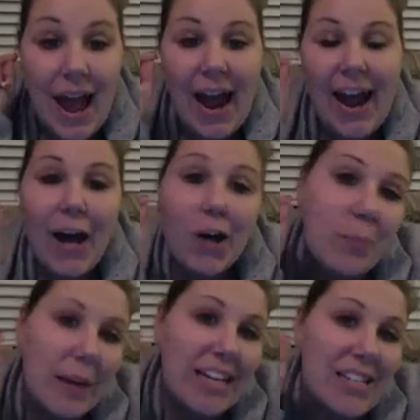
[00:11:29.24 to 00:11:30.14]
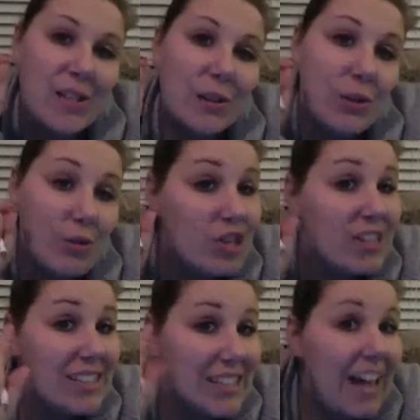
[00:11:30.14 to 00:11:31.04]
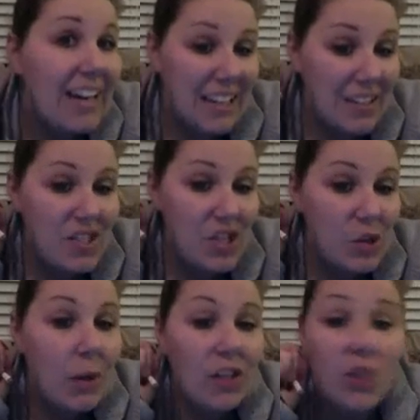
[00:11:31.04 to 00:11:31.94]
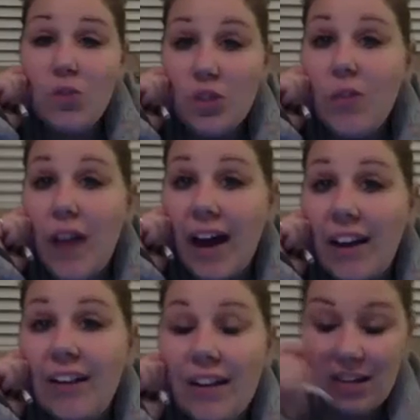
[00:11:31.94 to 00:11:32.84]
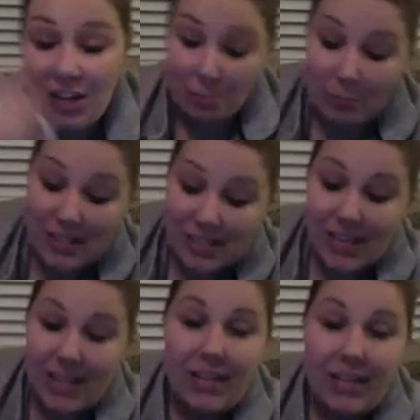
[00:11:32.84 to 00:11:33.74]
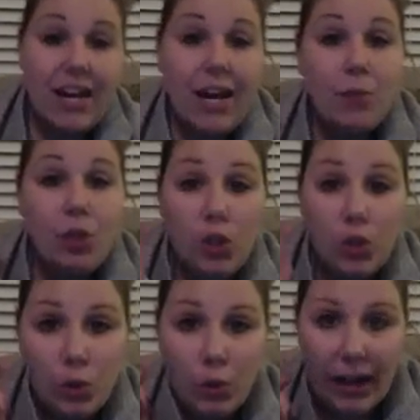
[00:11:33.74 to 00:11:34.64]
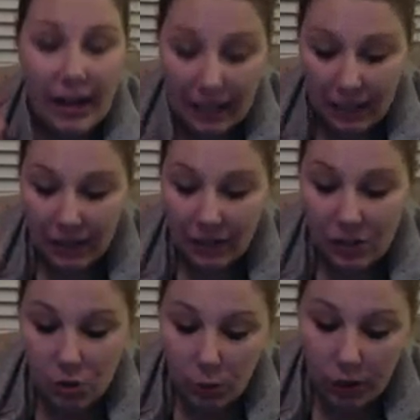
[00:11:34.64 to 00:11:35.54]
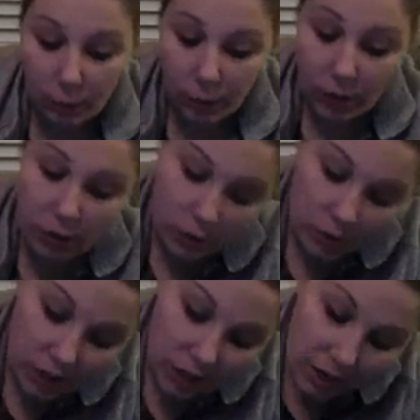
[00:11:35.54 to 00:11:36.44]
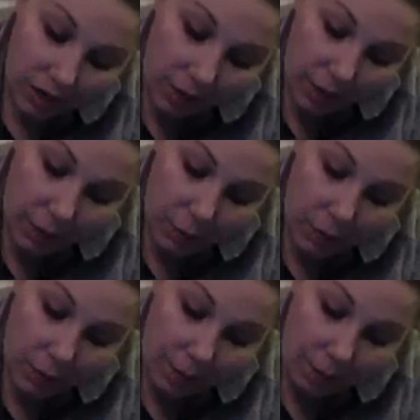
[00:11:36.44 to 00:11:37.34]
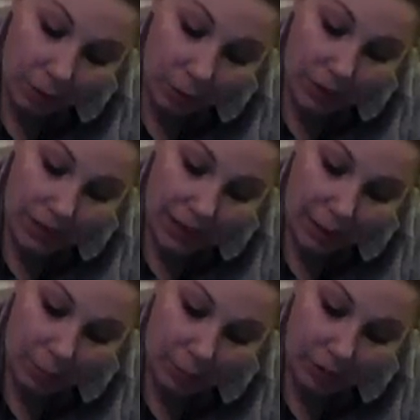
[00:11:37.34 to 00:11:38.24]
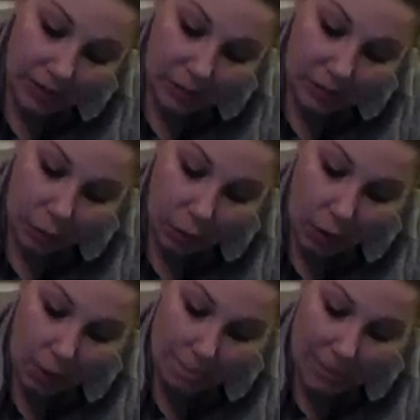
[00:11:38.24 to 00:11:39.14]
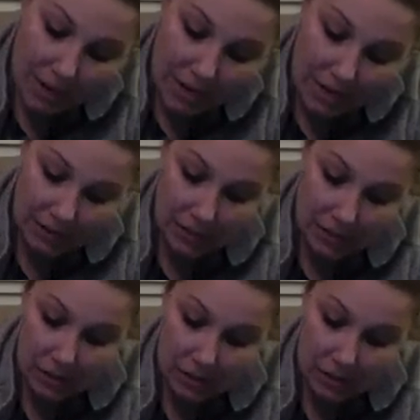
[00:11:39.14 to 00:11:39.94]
how many solutions that gives you when you do that. Because anytime you add in the square root, remember we get plus or minus